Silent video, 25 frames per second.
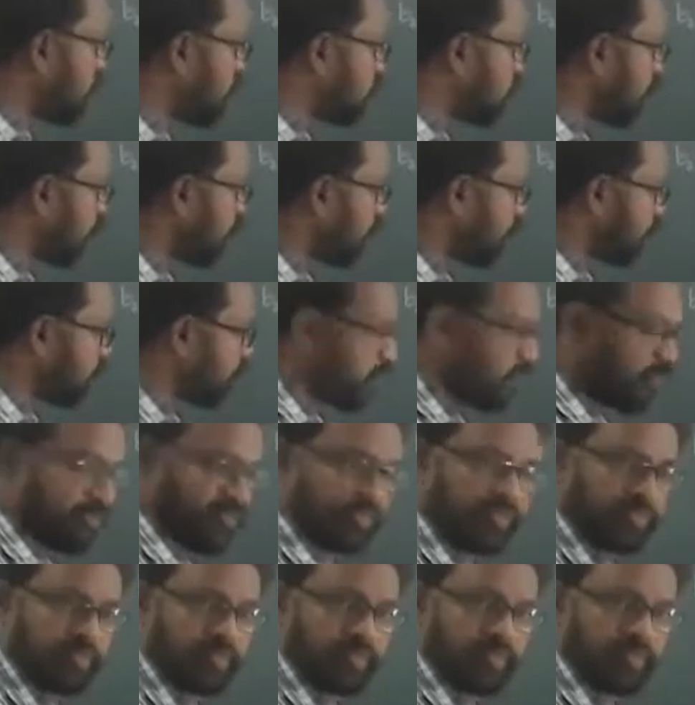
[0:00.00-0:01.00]
this one.
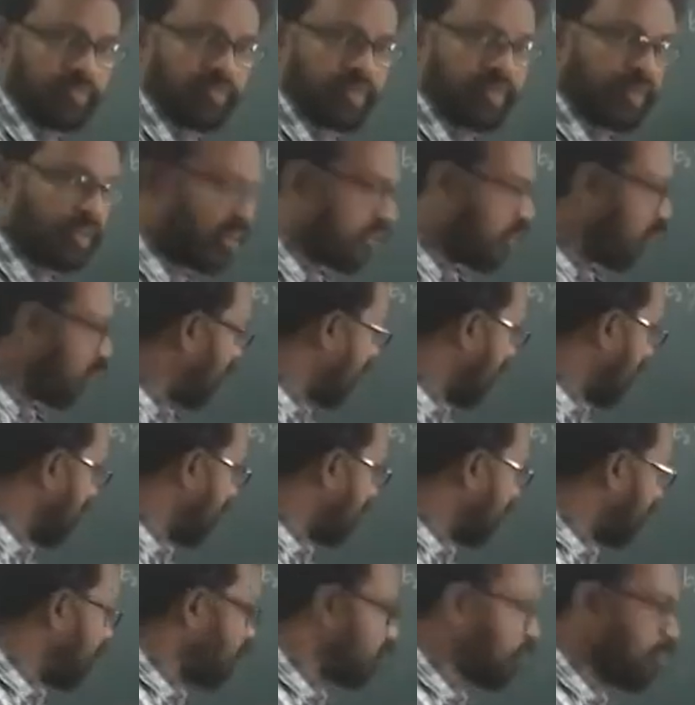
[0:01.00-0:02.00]

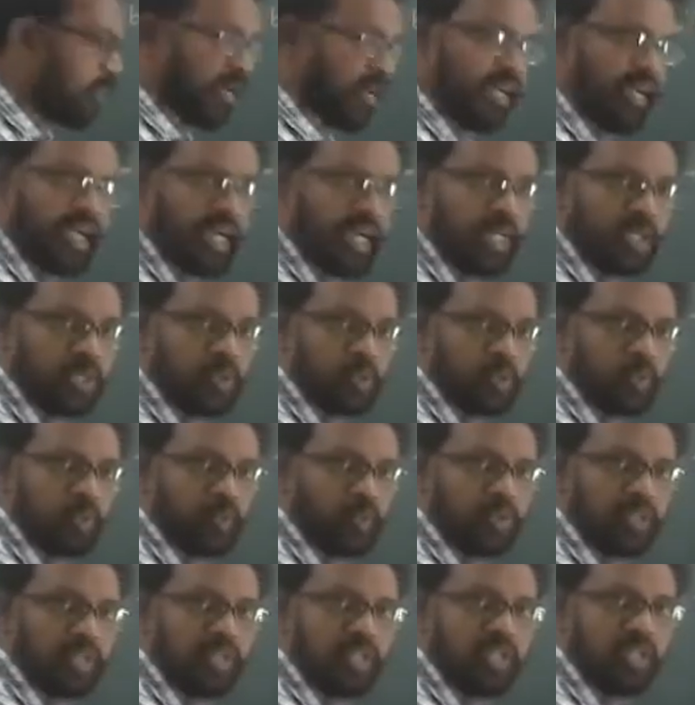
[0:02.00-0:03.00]
A1 by A2
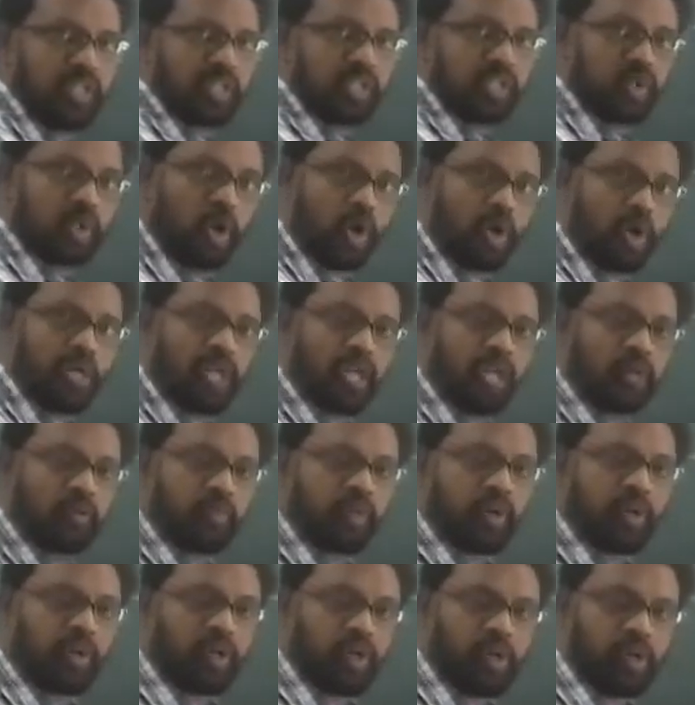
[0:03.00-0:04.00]
is not
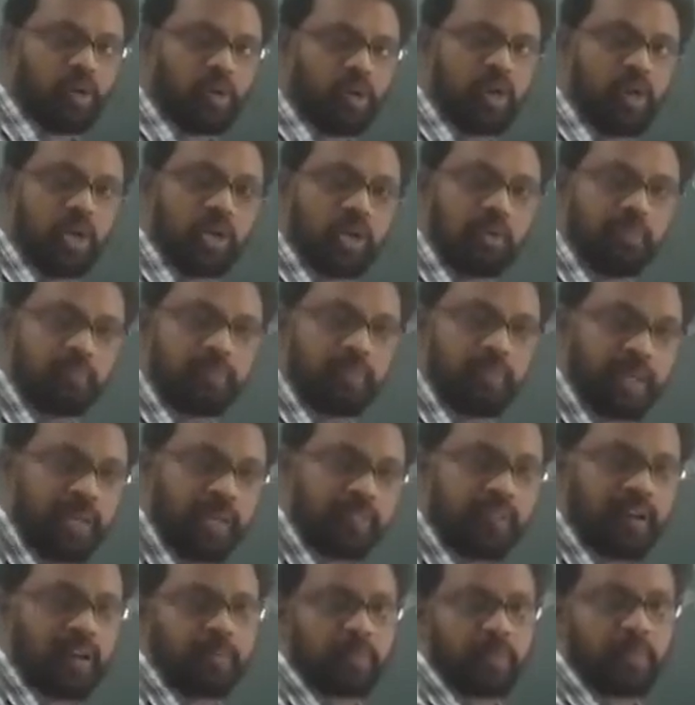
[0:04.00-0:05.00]
equal to
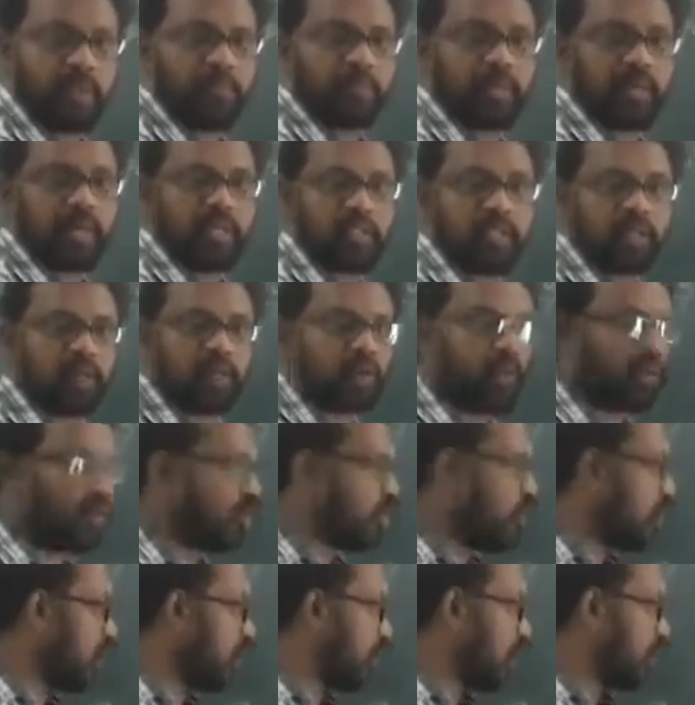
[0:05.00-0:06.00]
B1 by
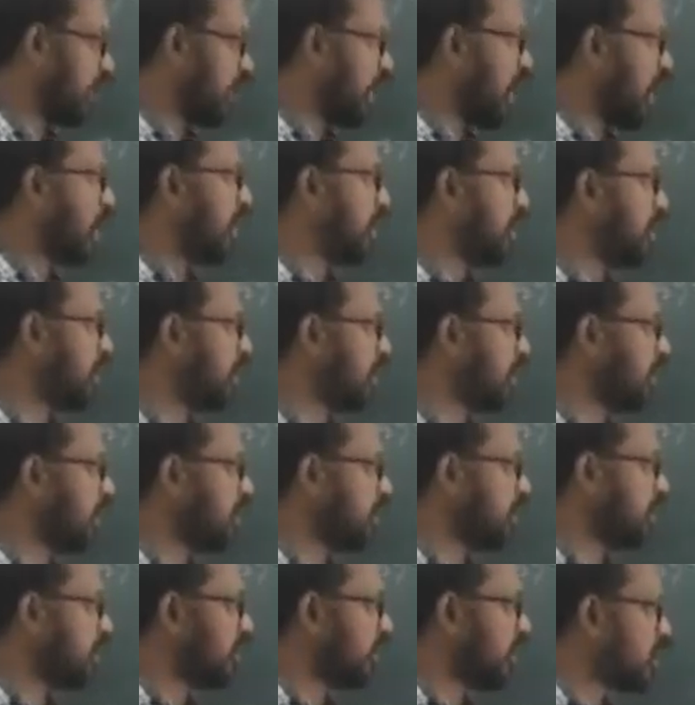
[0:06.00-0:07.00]
B2, then
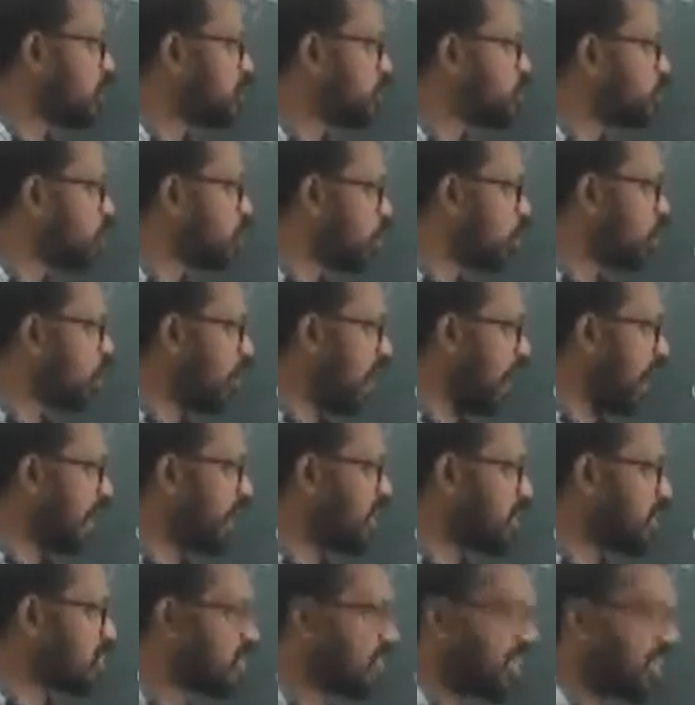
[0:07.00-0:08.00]
the two
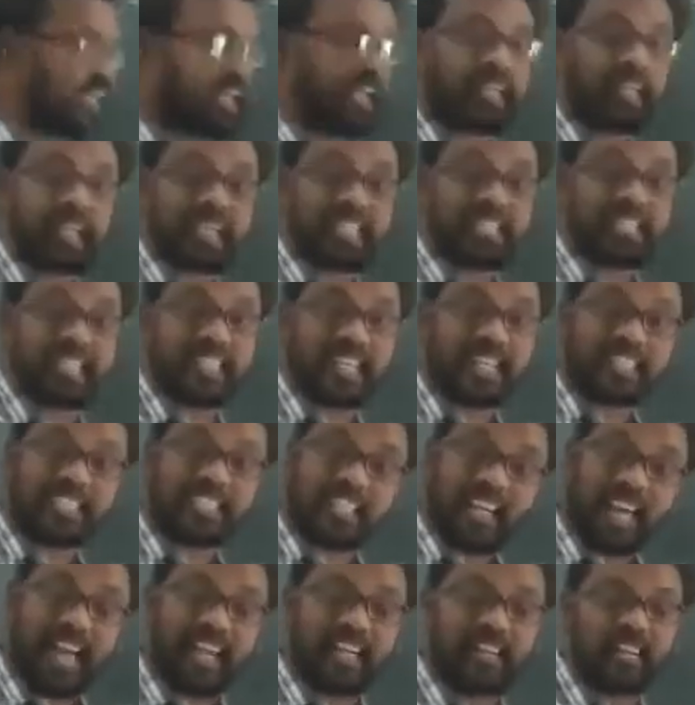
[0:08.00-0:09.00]
lines
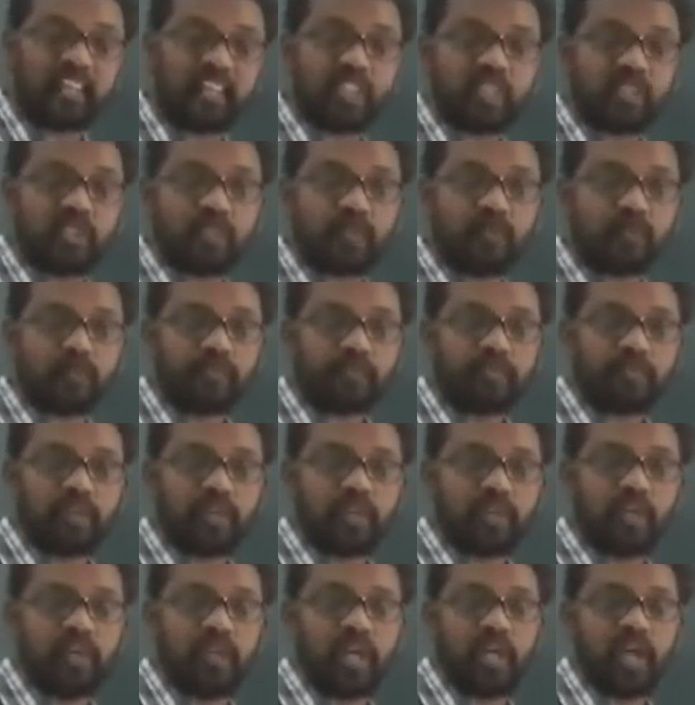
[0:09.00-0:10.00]
intersects like this.
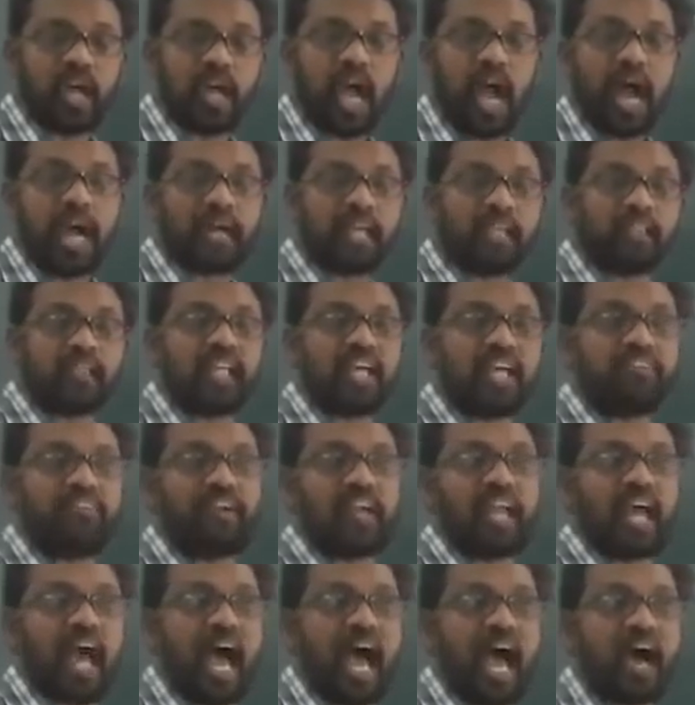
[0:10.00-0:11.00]
And
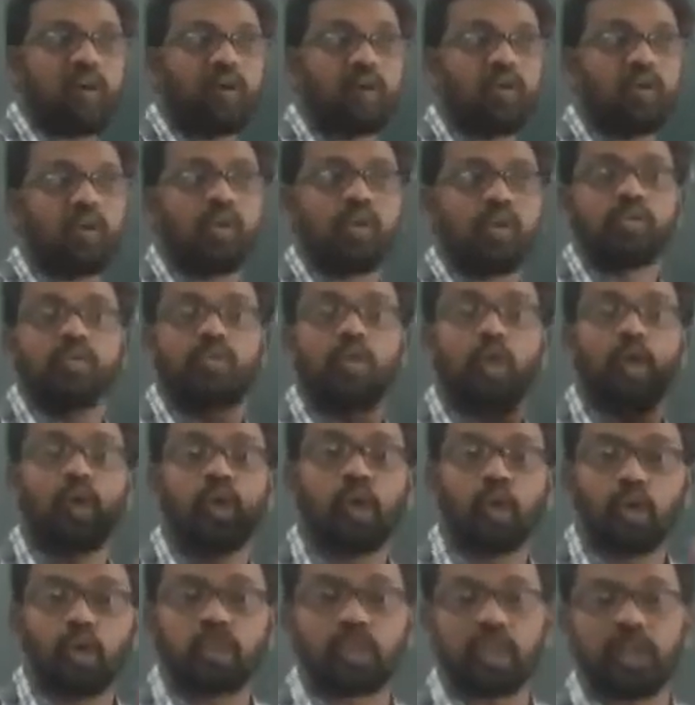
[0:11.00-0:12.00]
they will have
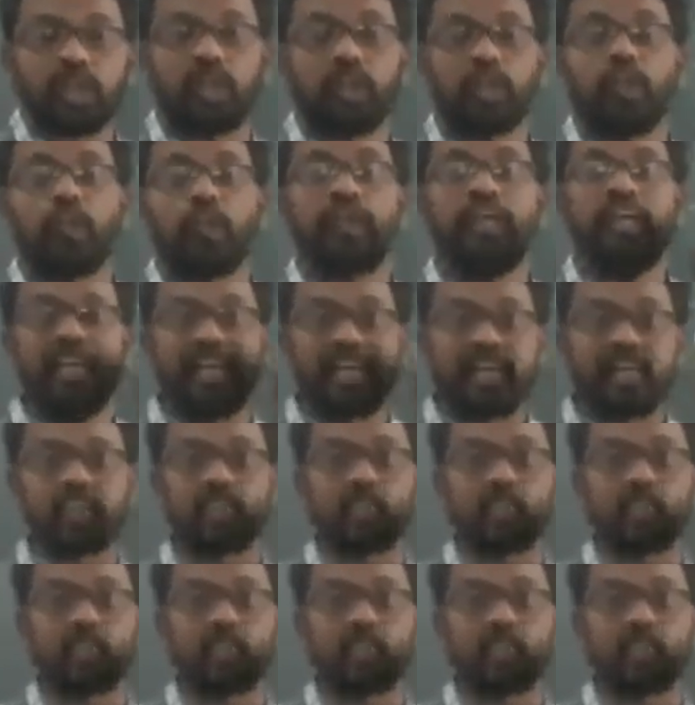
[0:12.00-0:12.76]
solution, unique